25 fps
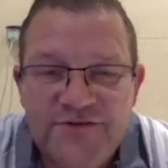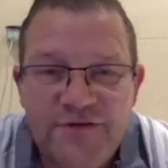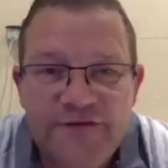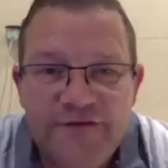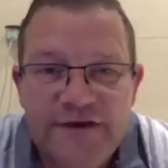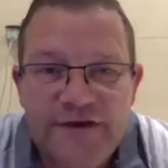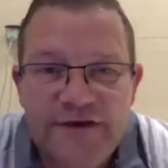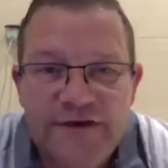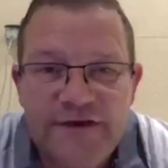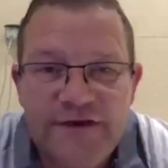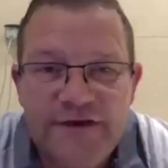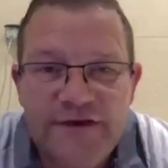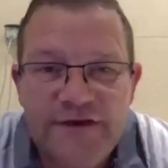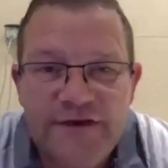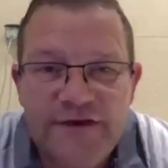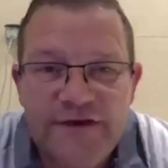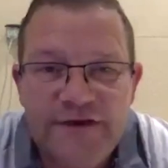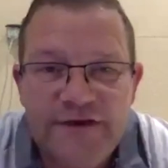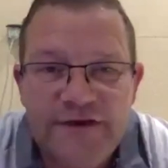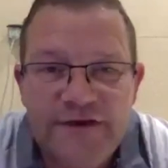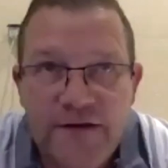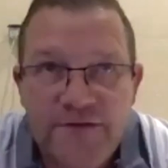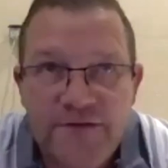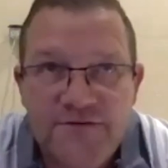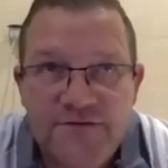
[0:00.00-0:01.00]
that's about the
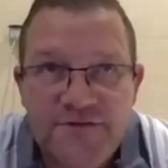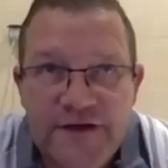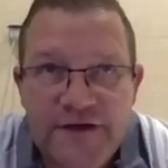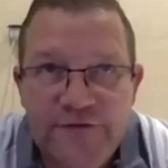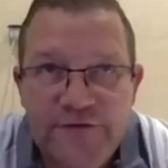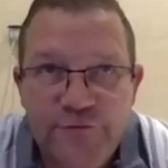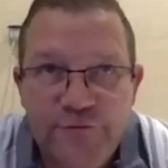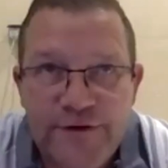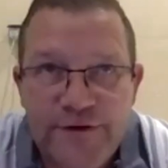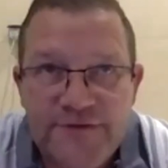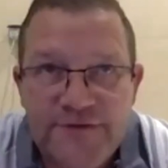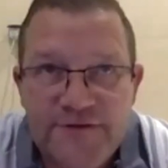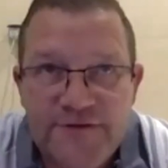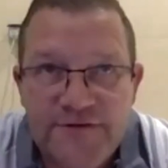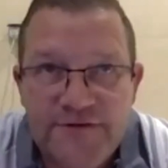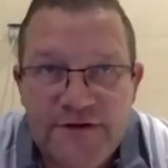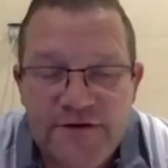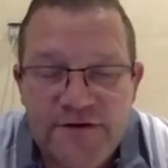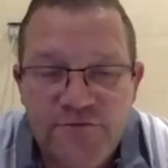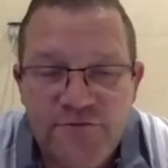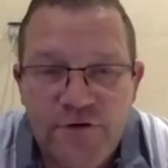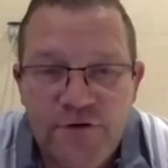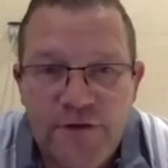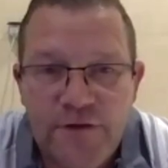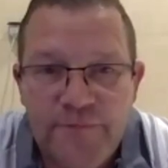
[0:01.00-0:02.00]
Steve West that's in the
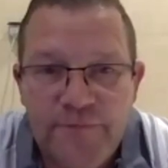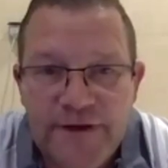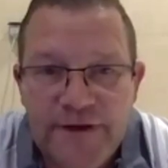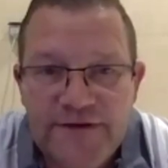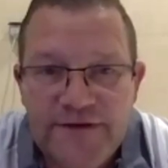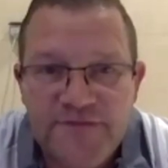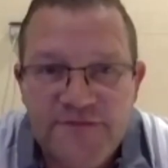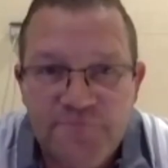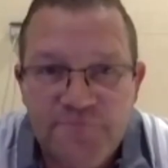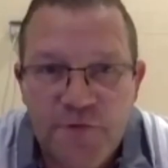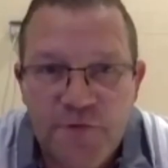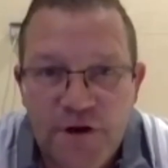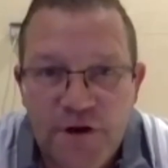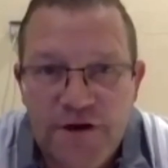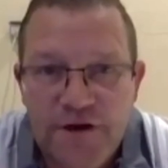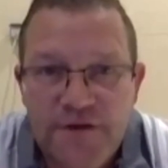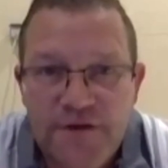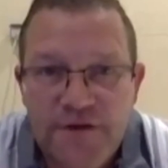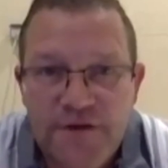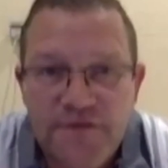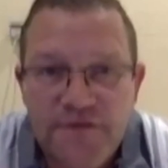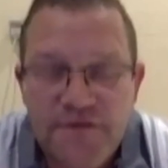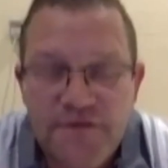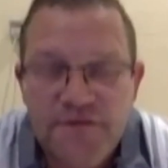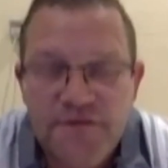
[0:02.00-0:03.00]
right place of mind
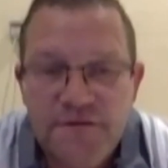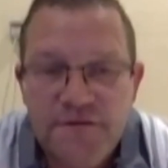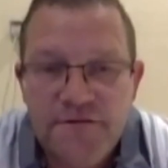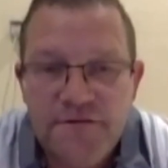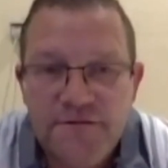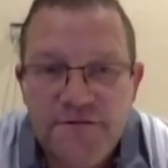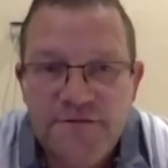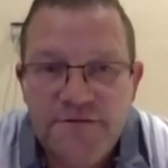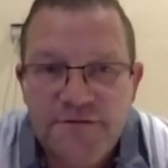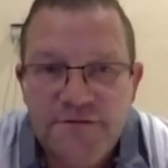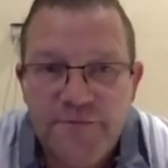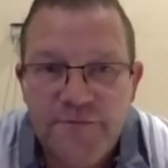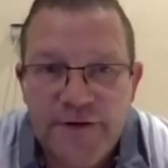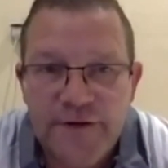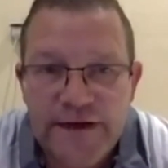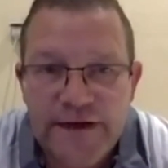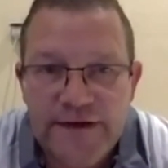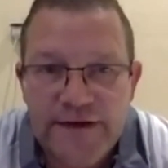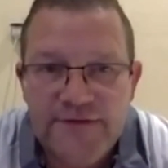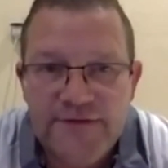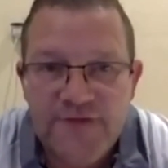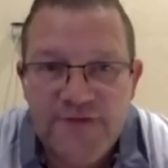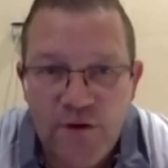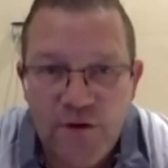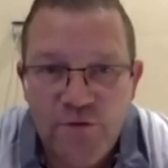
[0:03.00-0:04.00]
to play
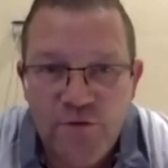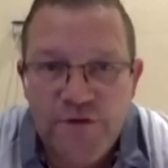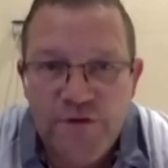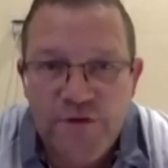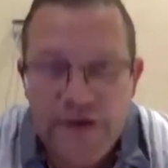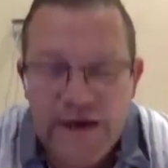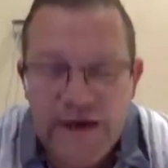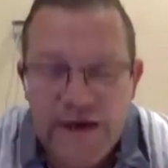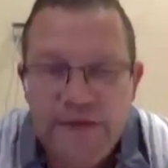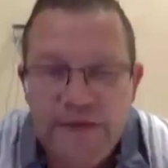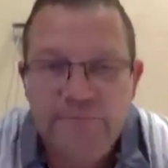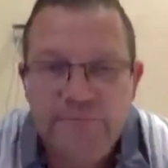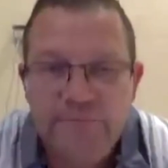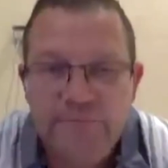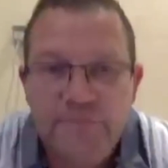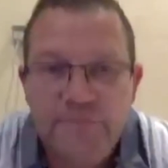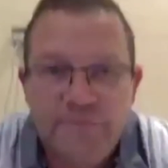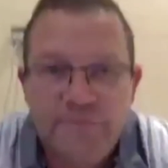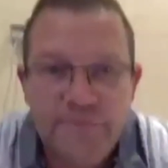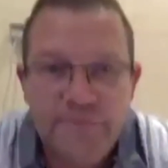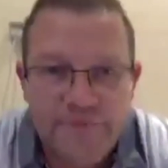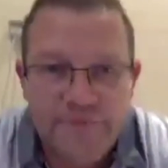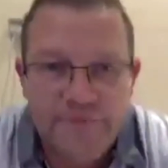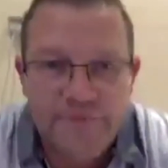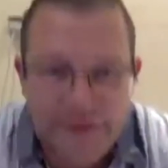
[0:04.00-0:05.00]
his own game.
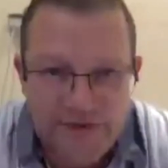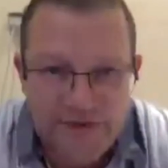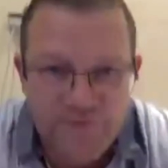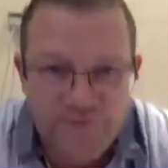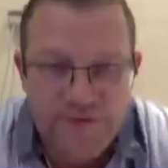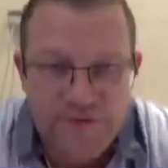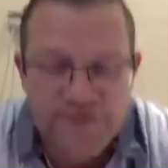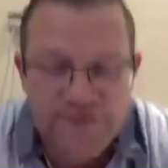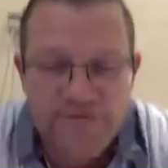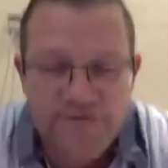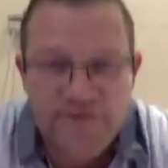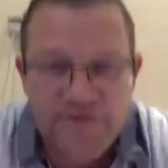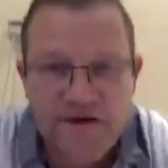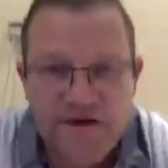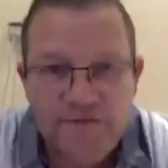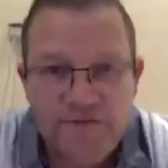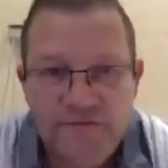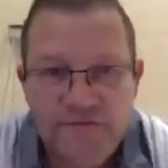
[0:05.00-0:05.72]
That's what it's about.